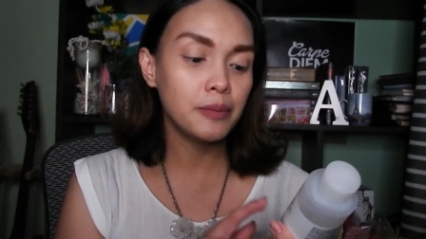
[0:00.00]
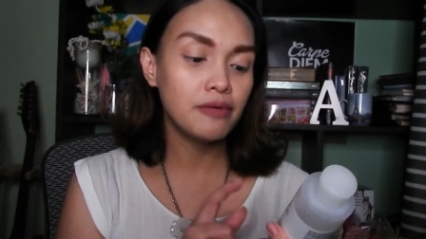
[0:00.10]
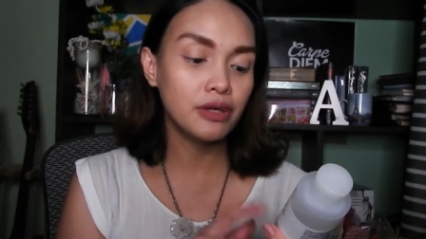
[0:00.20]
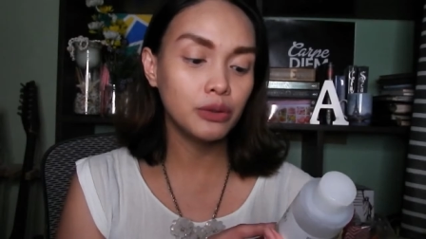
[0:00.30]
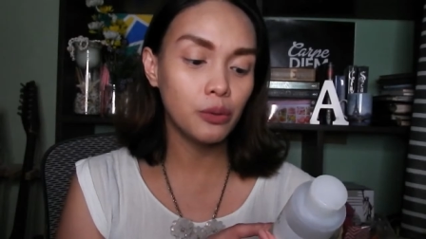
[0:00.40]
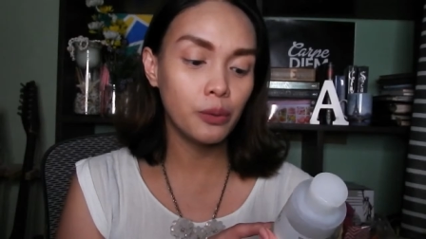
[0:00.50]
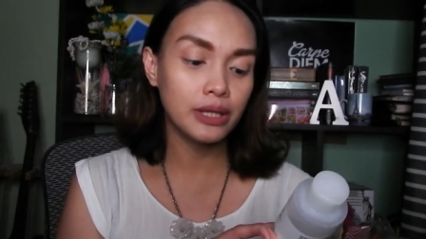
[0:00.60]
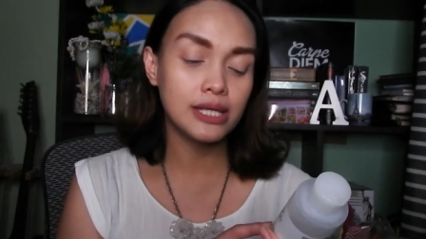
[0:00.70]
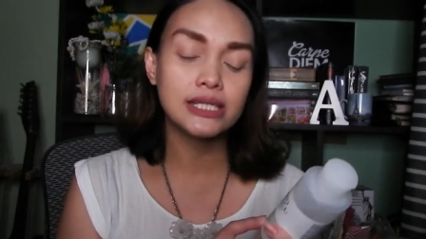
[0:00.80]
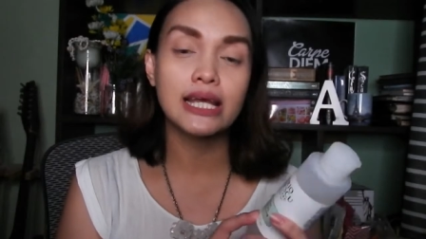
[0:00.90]
even though
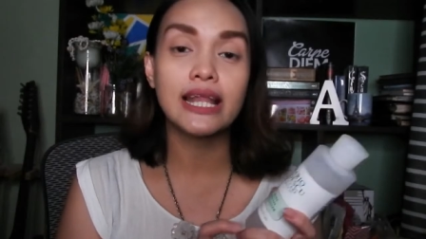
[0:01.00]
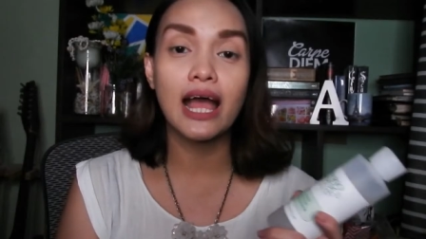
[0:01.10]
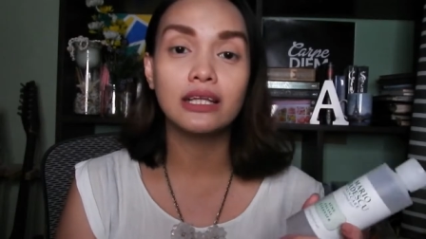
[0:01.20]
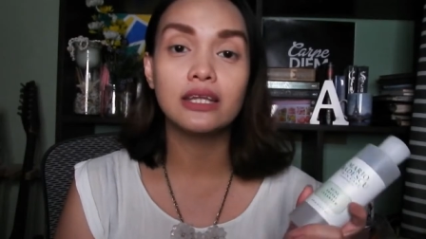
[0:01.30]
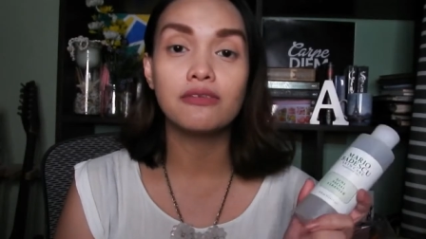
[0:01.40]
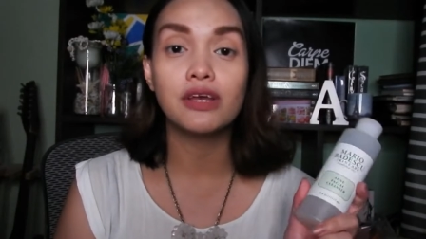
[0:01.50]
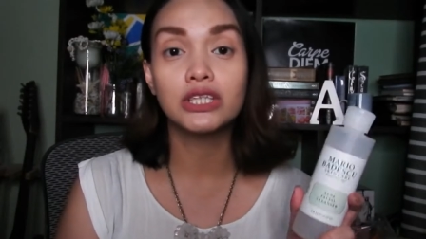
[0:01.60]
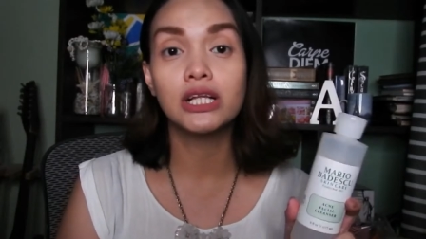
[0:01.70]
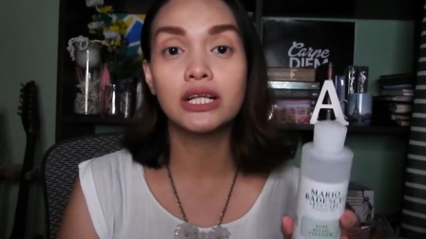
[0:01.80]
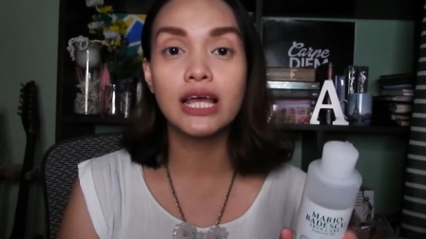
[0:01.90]
it is an acne
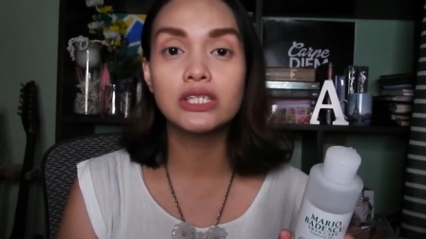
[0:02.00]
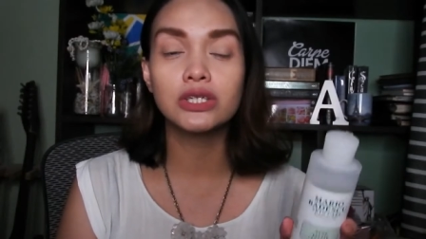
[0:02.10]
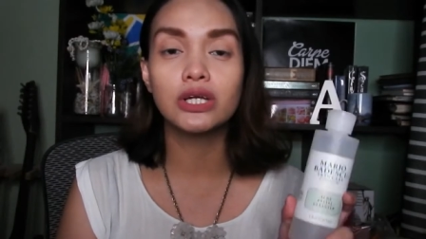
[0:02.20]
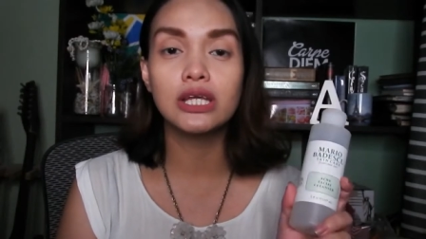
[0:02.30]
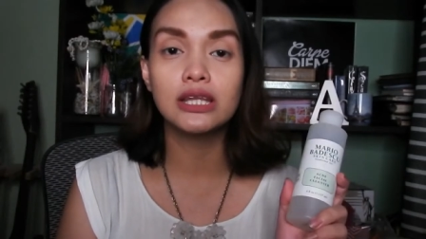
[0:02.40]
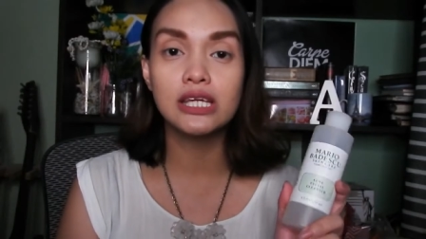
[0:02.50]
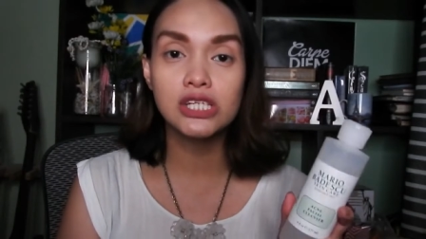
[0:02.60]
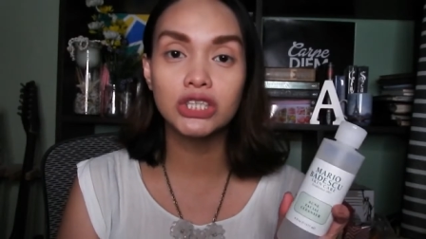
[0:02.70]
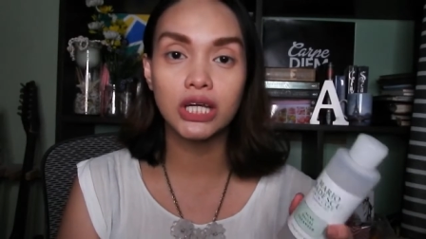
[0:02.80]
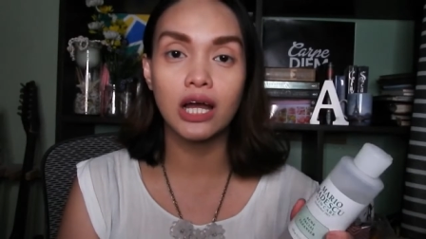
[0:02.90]
facial cleanser, hindi
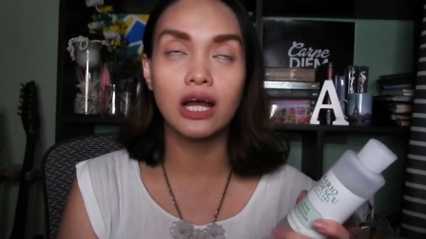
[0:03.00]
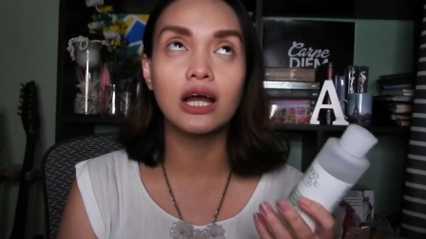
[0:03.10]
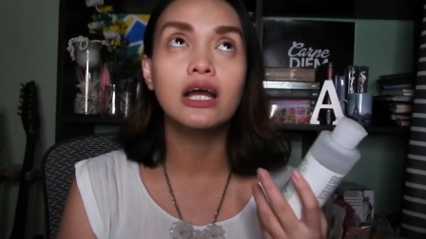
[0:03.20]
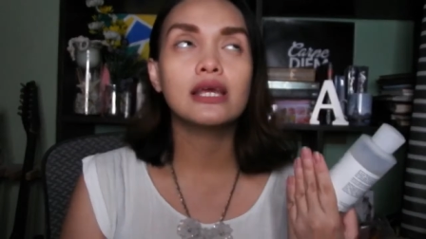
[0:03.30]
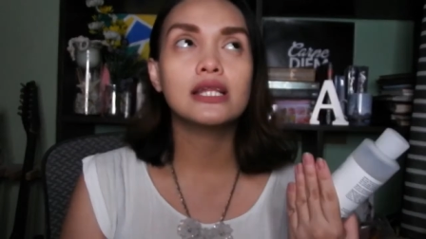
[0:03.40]
siya,